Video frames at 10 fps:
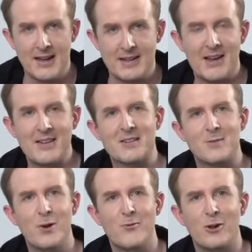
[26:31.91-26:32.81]
Now let's
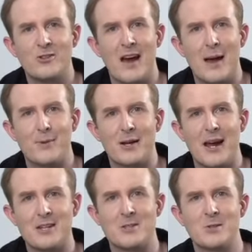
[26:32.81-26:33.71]
move on to
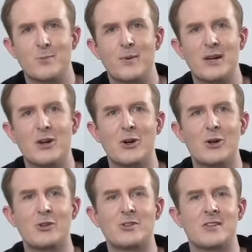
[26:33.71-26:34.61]
applications
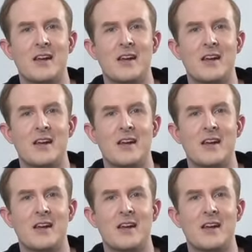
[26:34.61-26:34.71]
because